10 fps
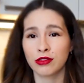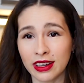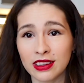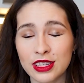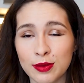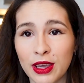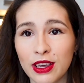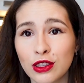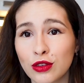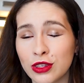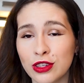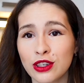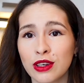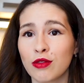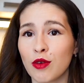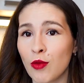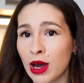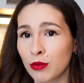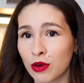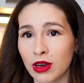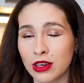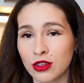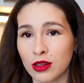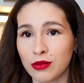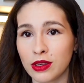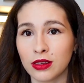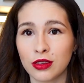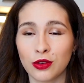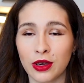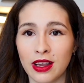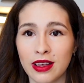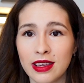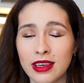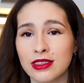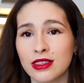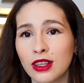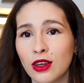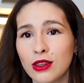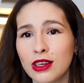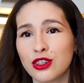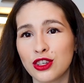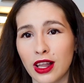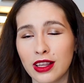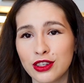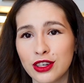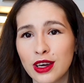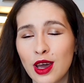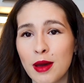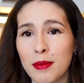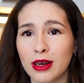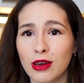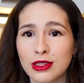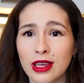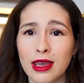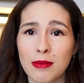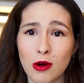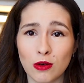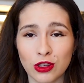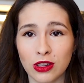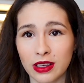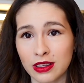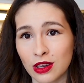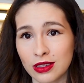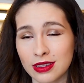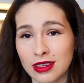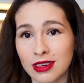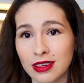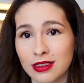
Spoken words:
Frankly speaking, transition from one professional field to another is not only challenging, but also emotionally exhausting.